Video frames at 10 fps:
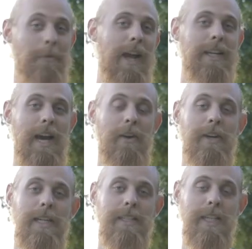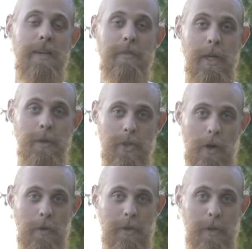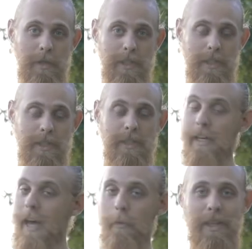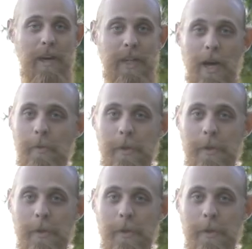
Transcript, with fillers: right now to get video started with your business. And we'd love to help